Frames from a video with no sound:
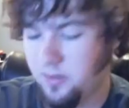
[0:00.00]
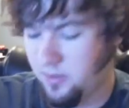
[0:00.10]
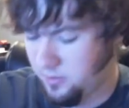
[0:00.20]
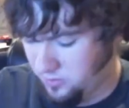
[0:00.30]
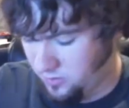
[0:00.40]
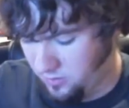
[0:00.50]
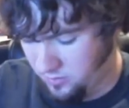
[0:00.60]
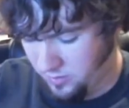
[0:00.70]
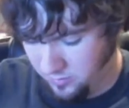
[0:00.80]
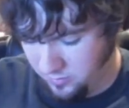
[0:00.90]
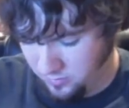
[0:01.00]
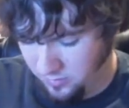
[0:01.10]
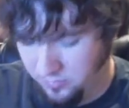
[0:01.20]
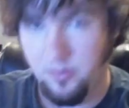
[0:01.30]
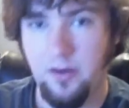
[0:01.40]
install a
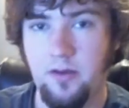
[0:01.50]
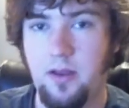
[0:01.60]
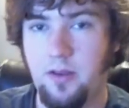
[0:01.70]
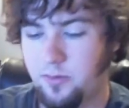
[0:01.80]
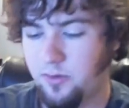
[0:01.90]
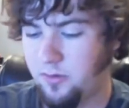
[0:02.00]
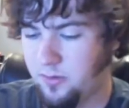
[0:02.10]
thread adapter.